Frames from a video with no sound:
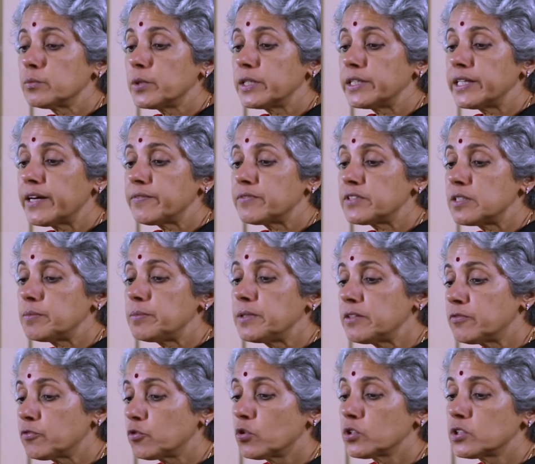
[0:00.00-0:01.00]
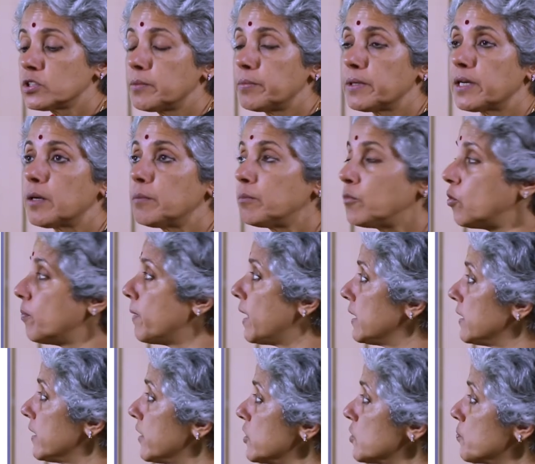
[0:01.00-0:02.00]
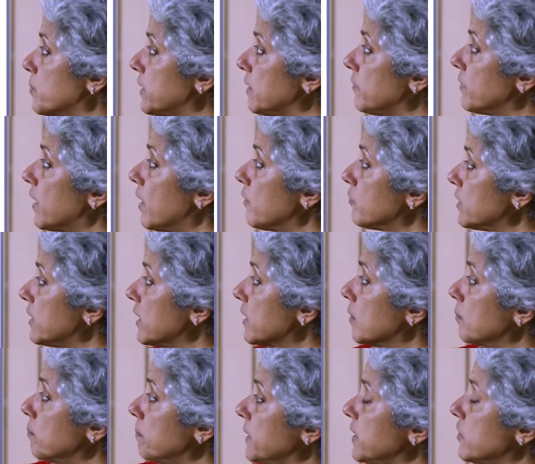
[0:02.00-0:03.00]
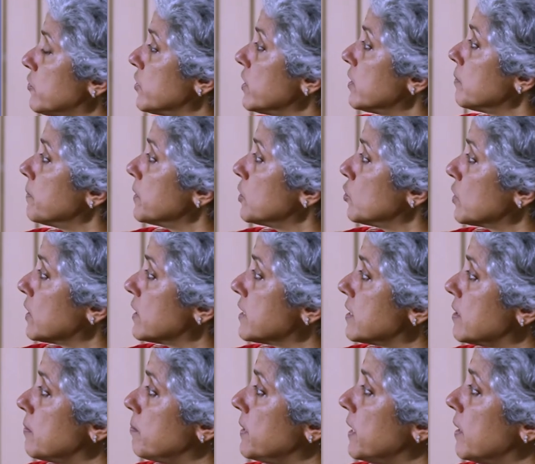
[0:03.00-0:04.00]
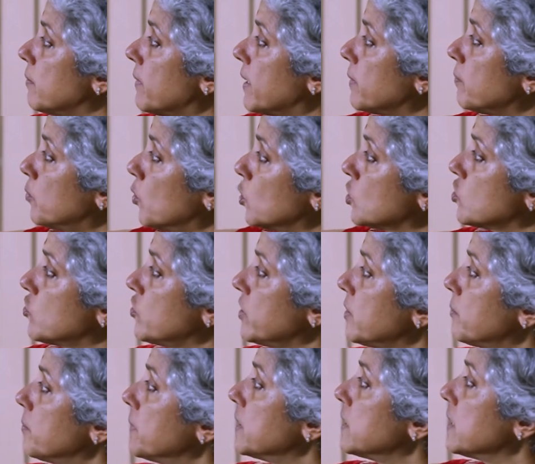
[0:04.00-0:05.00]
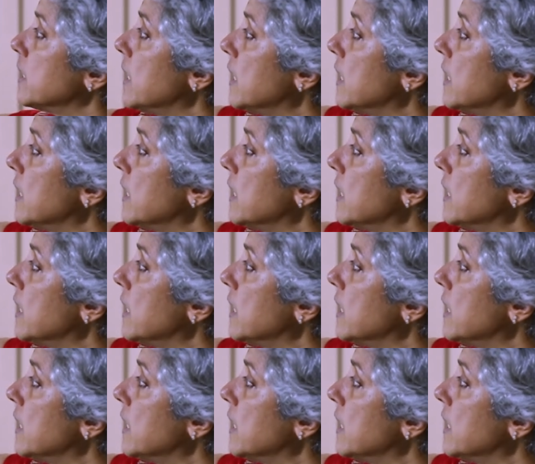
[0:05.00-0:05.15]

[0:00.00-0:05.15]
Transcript: When they have T B, of course, they become more malnourished, but even after they complete treatment, you can see B M I post treatment